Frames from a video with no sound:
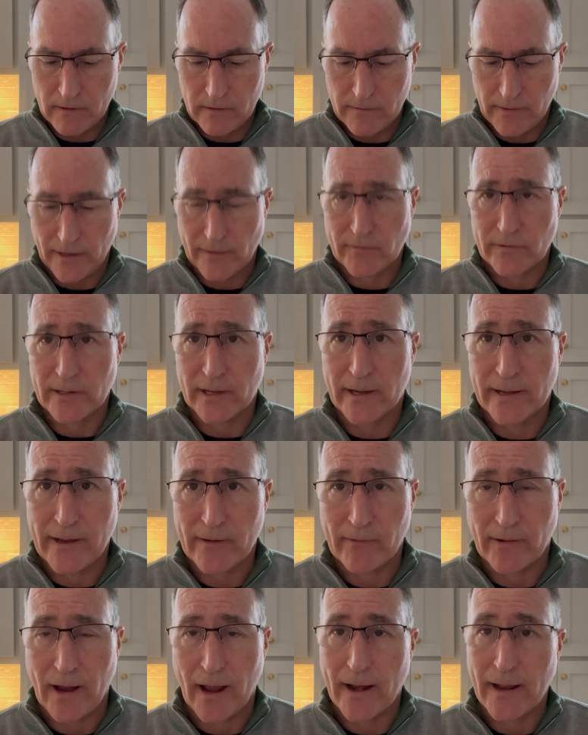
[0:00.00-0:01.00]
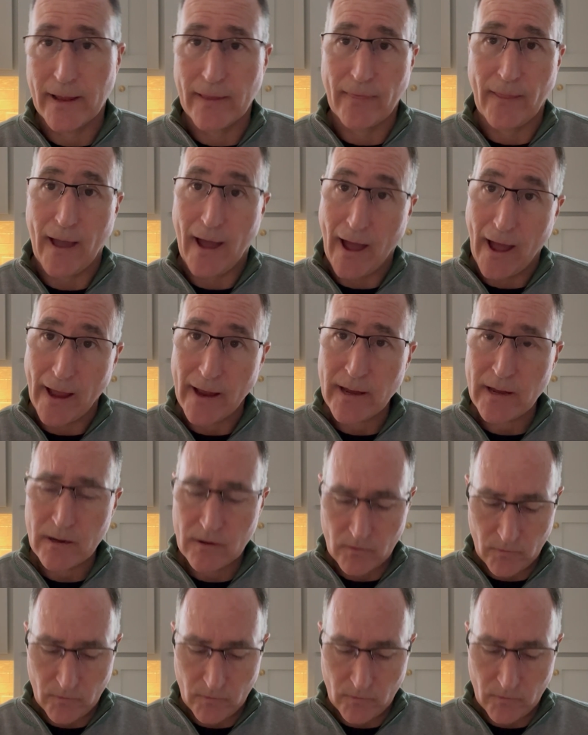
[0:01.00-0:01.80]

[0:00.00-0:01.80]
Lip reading: Thankfully, I never got hit in the eye